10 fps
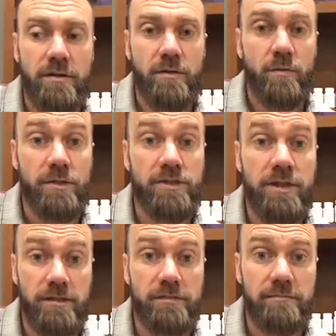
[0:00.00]
which
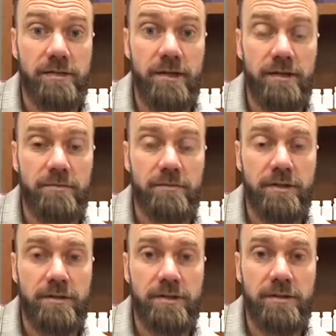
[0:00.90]
takes some time and
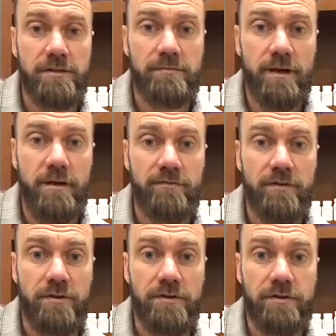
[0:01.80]
it takes some
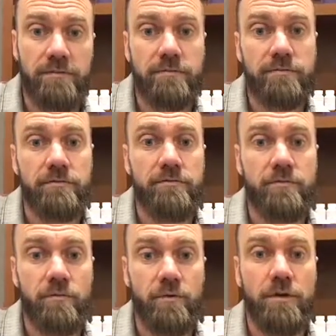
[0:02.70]
effort to,
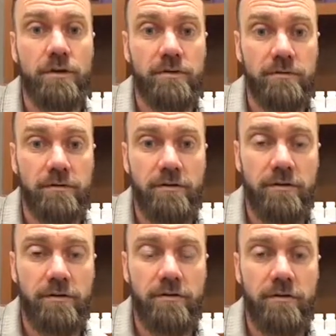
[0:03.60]
one,
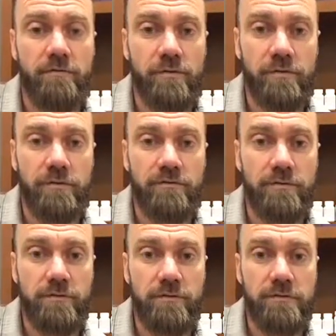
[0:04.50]
avoid the
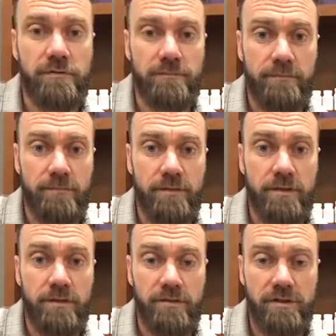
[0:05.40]
foods
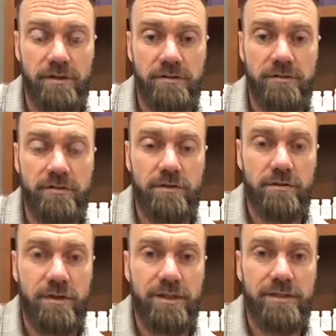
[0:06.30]
that you're sensitive
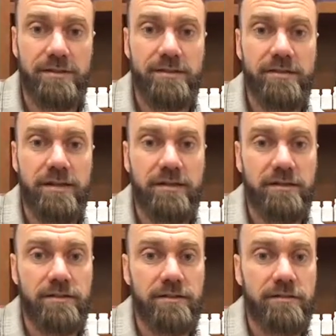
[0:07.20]
to, and then
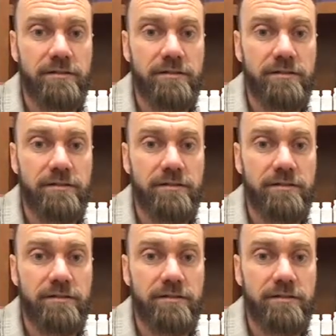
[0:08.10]
secondly,